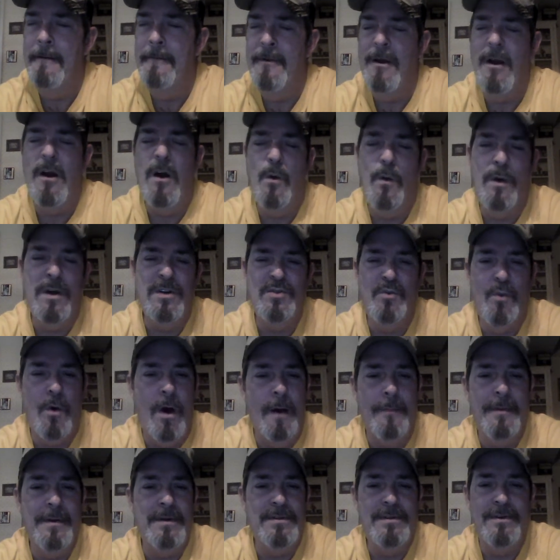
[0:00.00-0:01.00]
they're always
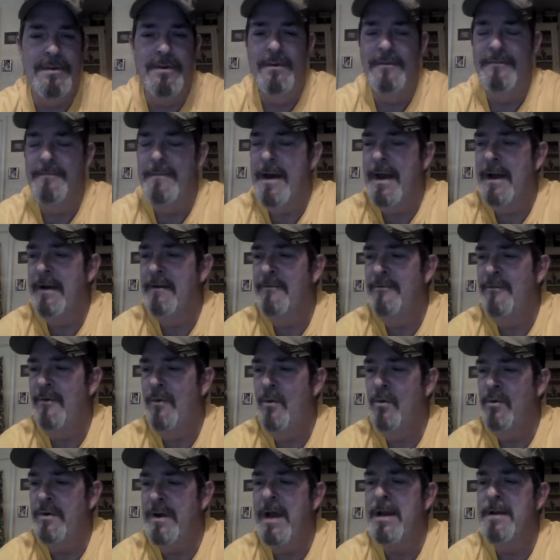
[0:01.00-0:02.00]
swapping stuff back and
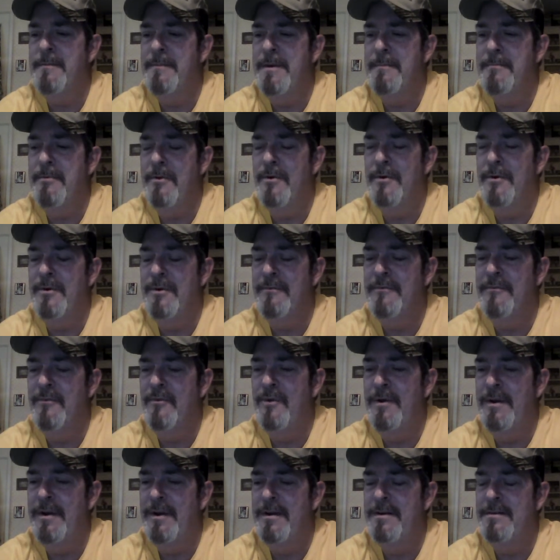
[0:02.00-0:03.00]
forth. Got to be pretty good
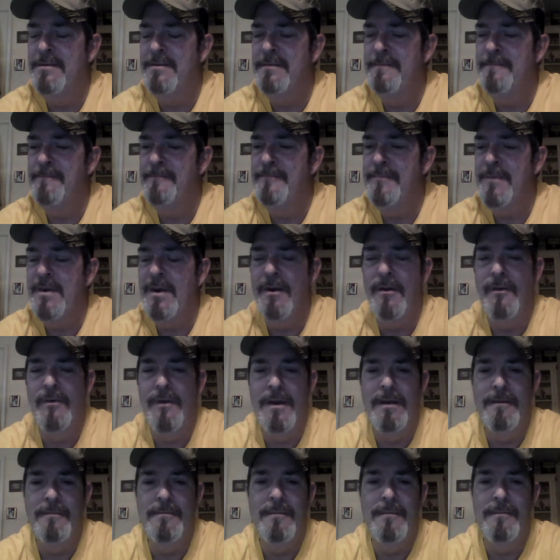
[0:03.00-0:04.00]
friends. And,
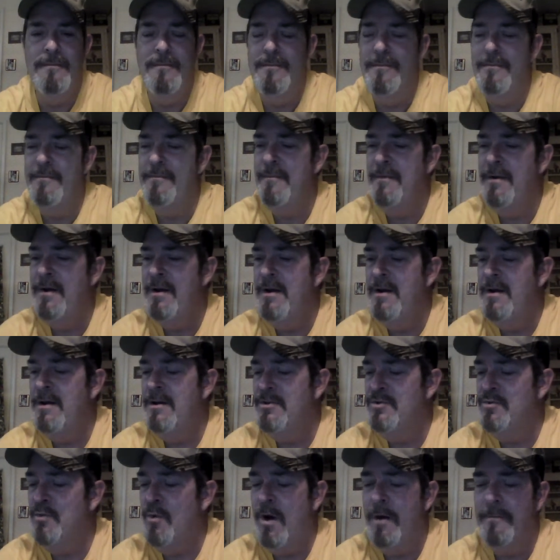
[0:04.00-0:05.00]
they
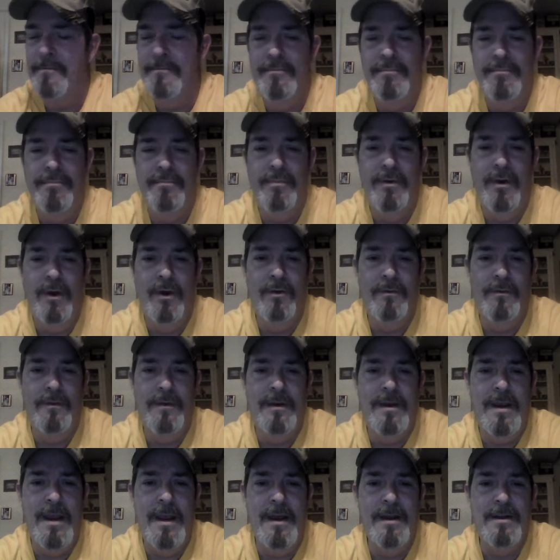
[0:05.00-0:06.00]
swap little
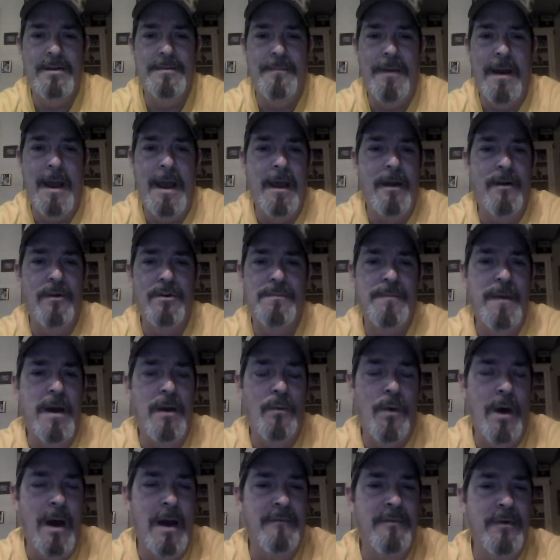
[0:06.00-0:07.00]
kids' patterns. My
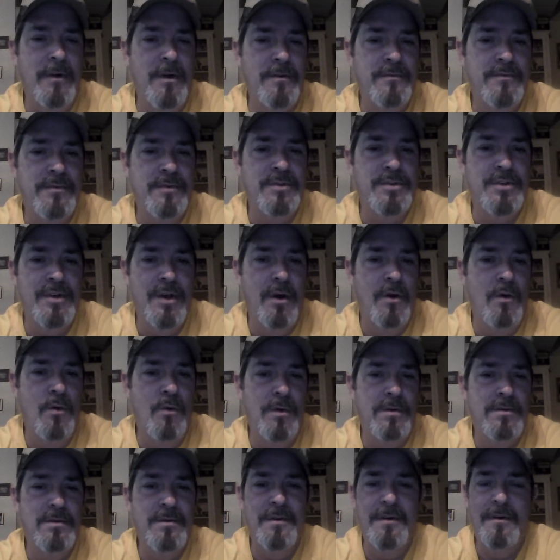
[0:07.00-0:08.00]
wife loves to
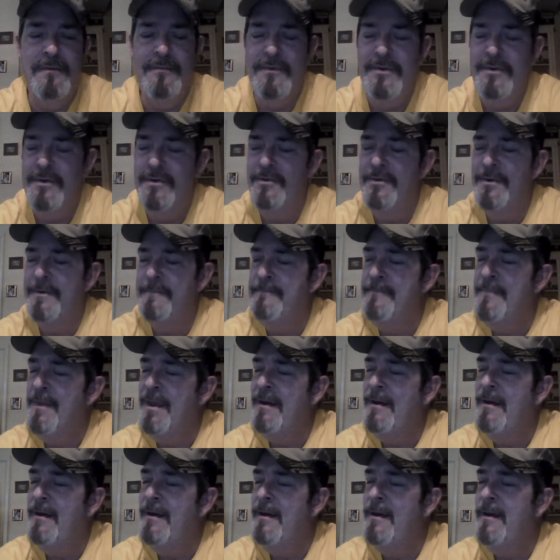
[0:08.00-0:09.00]
sew and stuff too.
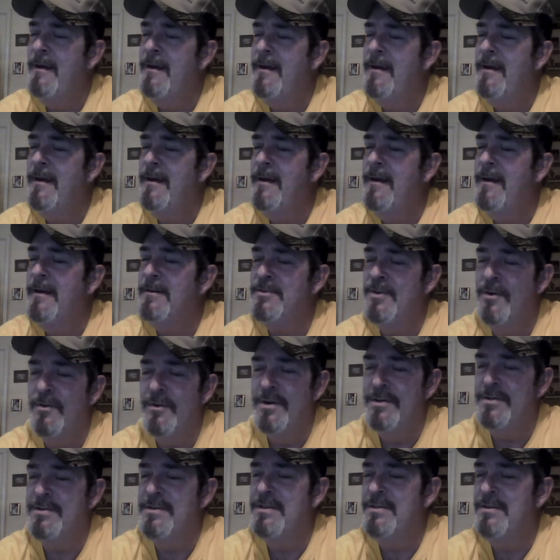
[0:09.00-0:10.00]
So
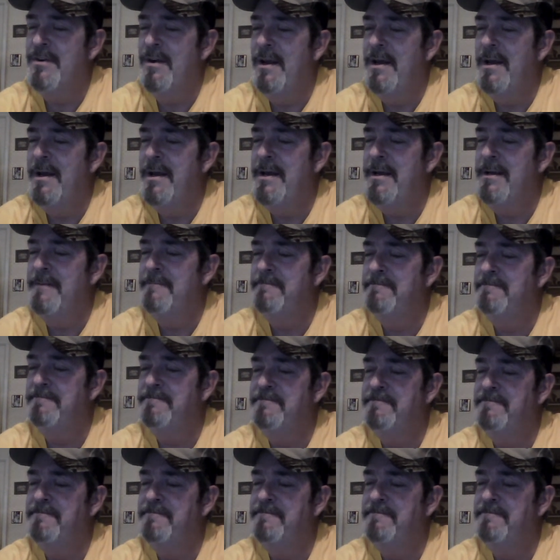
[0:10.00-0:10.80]
does this lady, and